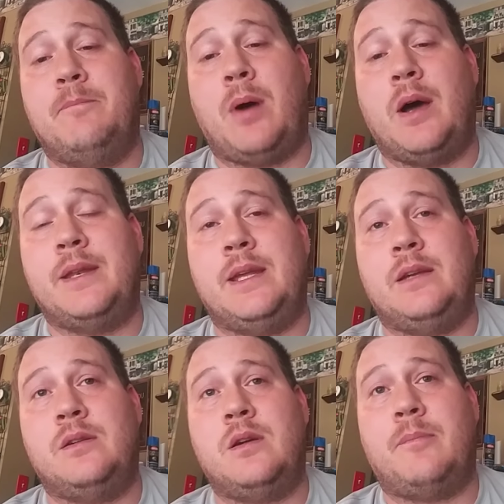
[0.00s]

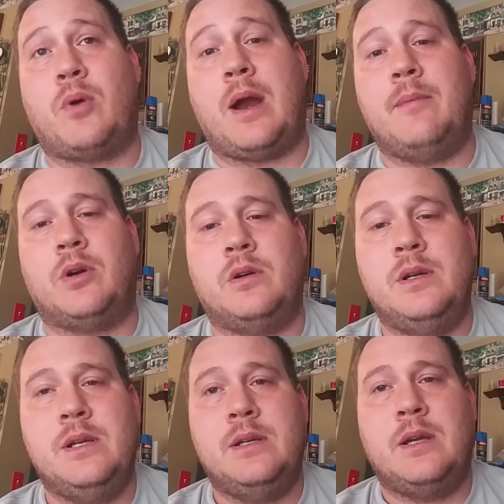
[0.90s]
bonding primer,
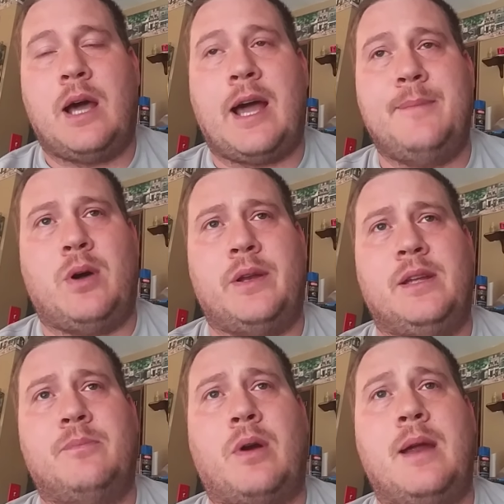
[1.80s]
high
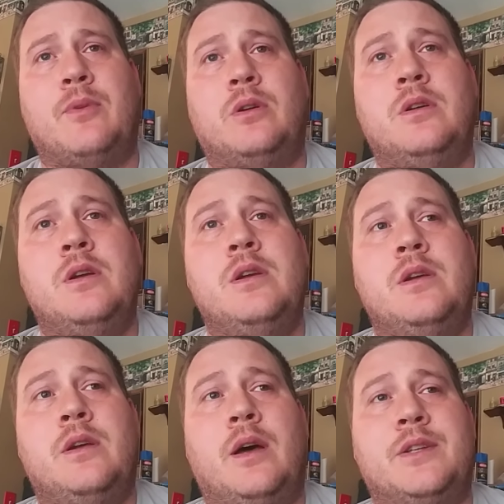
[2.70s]
bonding primer.
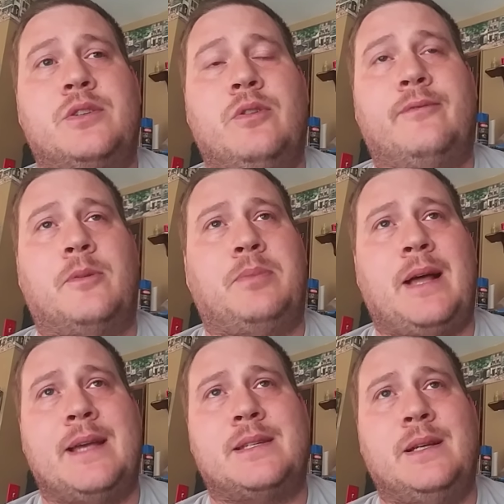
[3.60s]
It's good for
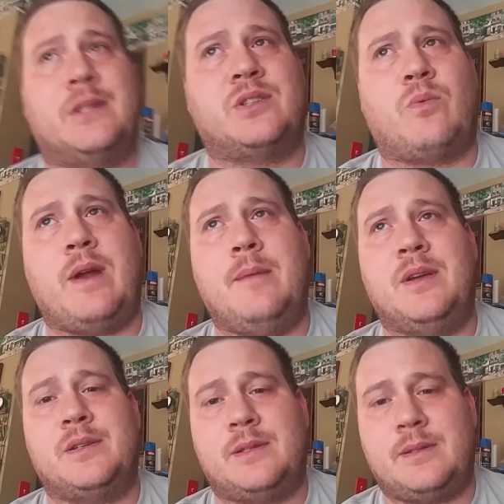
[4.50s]
plastics,
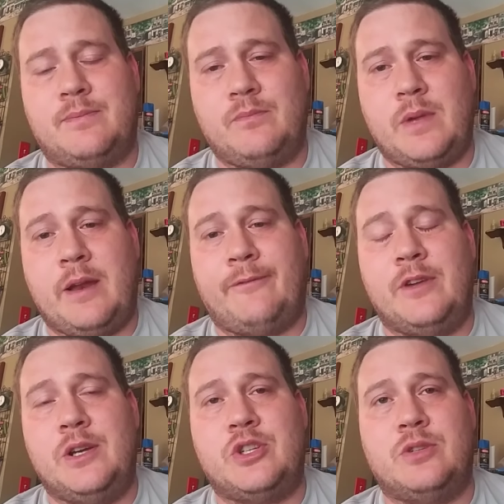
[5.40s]
ceramics, and it
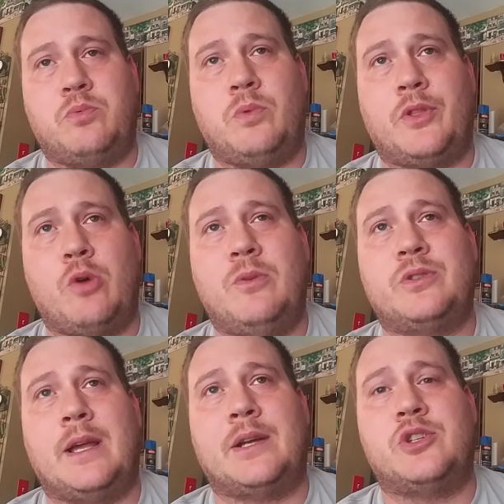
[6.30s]
finishes with almost
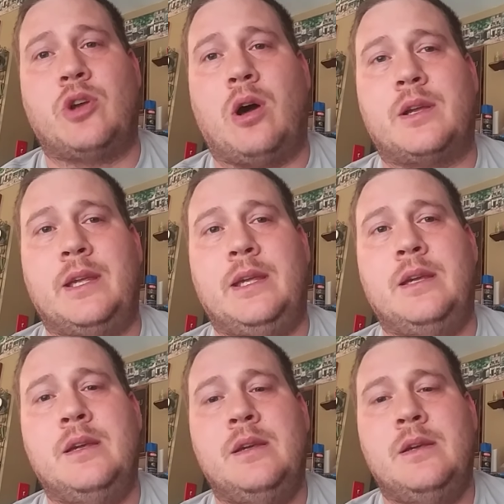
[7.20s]
like a chalky
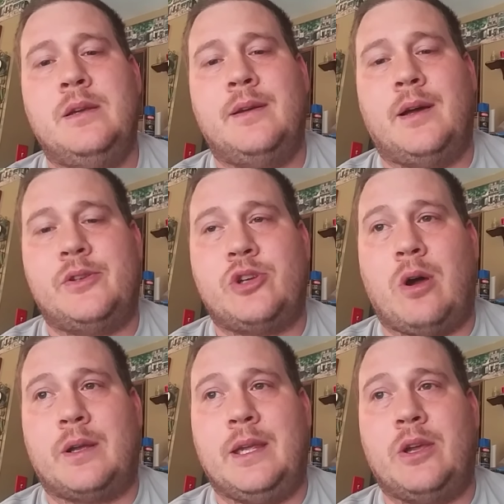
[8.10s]

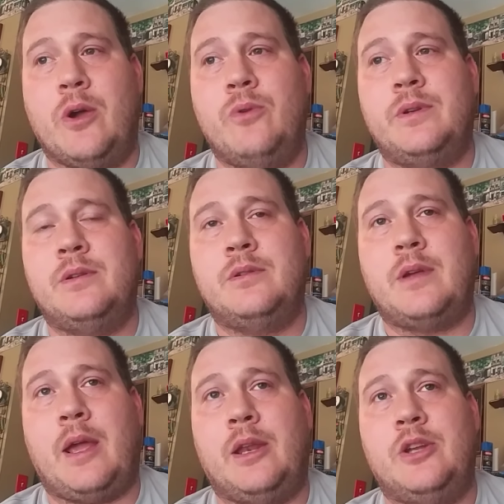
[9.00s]
coat,
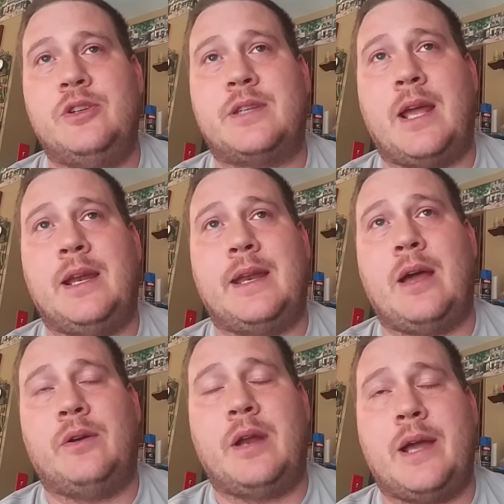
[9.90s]
and then you sand it
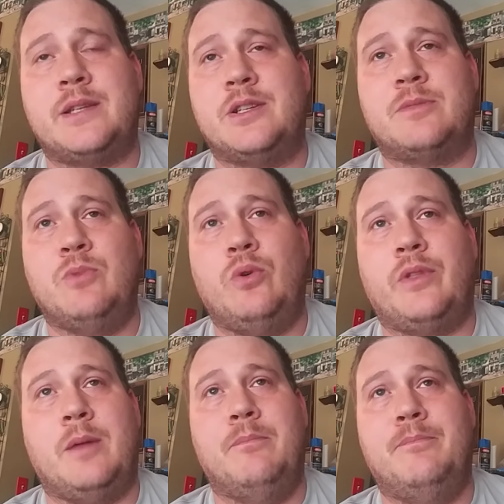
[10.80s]
down nice and smooth,
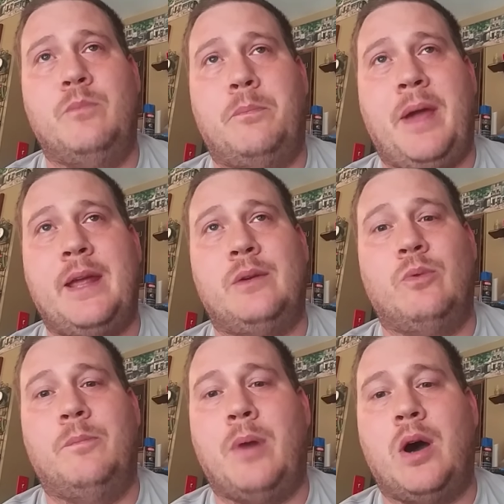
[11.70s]
and paint
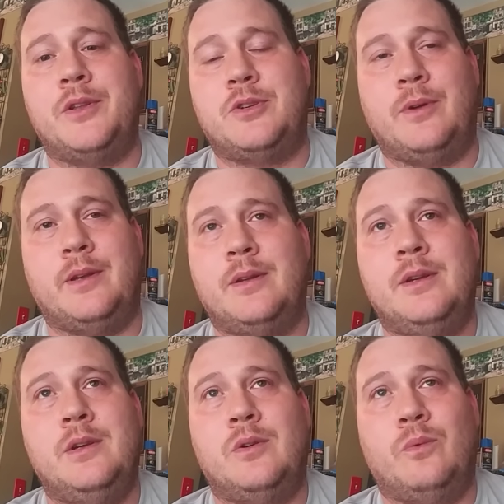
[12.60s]
will bond to it
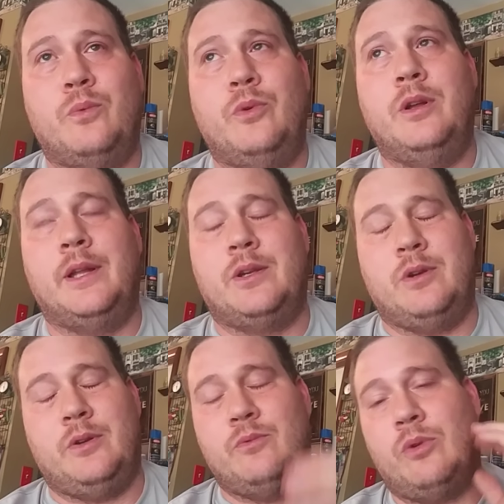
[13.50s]
really
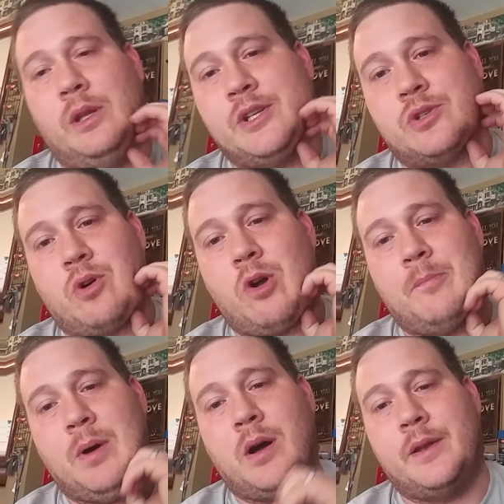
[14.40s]
good and really strong
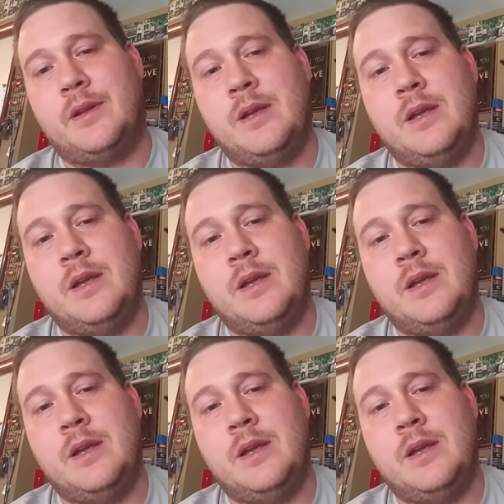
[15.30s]
bond.